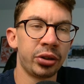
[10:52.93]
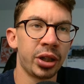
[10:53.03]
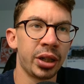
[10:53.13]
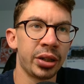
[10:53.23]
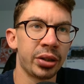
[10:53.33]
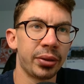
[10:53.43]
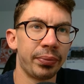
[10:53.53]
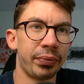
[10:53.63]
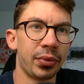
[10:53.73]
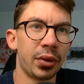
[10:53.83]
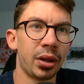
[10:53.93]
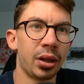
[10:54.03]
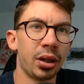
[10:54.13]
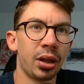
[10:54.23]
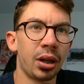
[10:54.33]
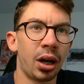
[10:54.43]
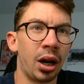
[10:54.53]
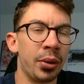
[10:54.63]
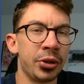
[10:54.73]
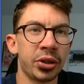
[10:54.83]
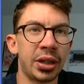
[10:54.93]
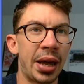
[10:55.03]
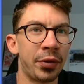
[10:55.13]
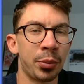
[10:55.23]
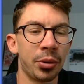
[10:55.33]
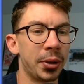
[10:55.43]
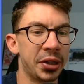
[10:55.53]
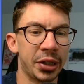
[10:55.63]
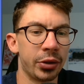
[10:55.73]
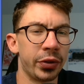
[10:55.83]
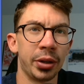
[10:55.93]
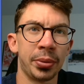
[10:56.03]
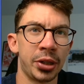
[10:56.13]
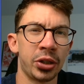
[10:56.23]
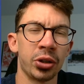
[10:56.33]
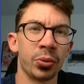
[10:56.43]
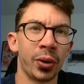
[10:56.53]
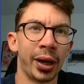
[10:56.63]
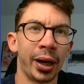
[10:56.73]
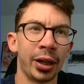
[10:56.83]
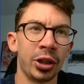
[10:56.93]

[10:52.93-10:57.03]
Jeez. I would just never put myself in a position where